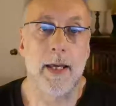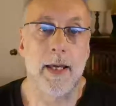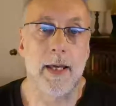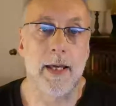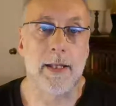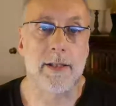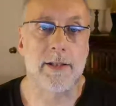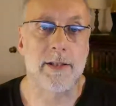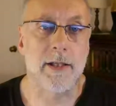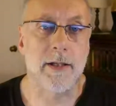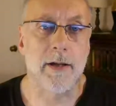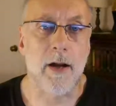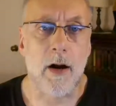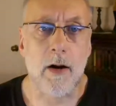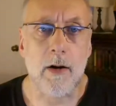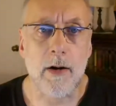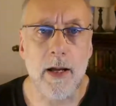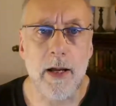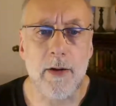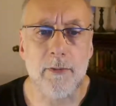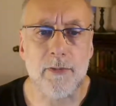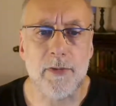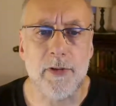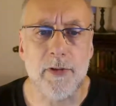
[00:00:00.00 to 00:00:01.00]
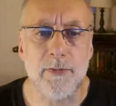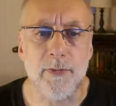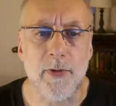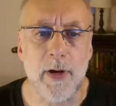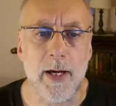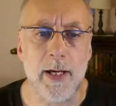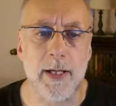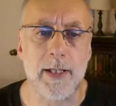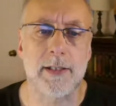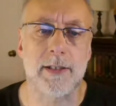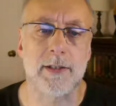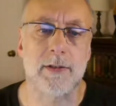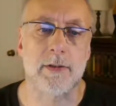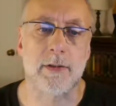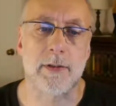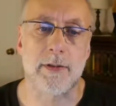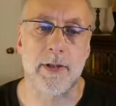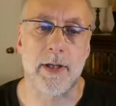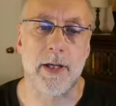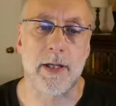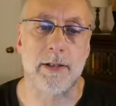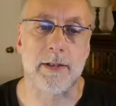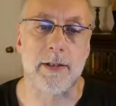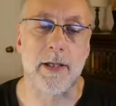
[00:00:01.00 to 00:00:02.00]
It's an RF device
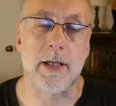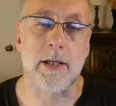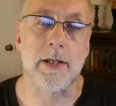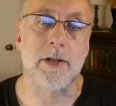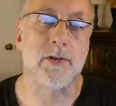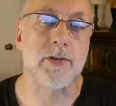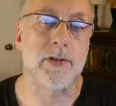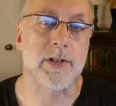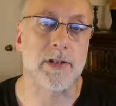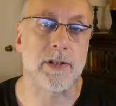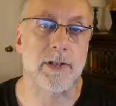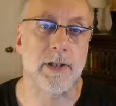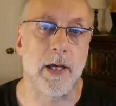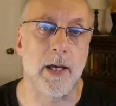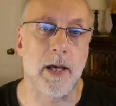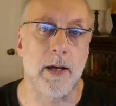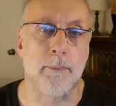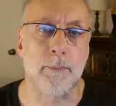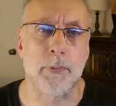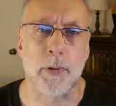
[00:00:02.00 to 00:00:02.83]
that uses a